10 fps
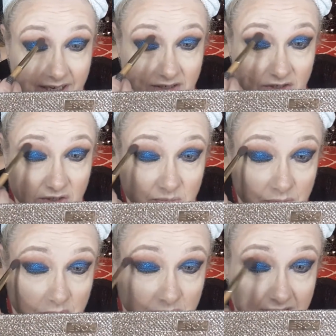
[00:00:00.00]
And
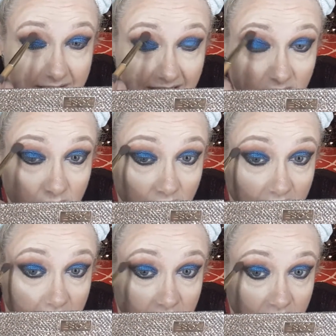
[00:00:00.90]
just put a bit of that
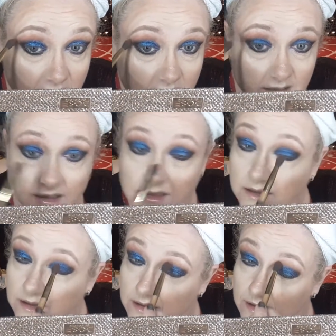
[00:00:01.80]
colour
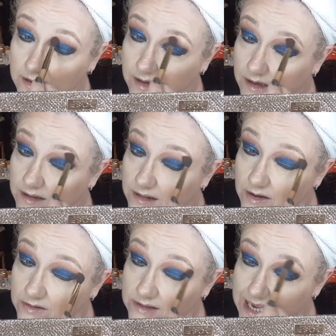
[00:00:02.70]

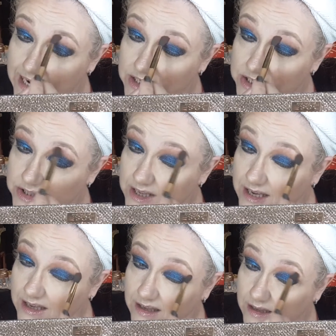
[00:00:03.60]
along the edge
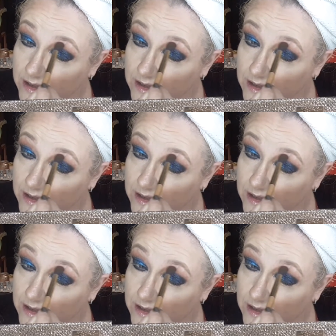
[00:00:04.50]
there.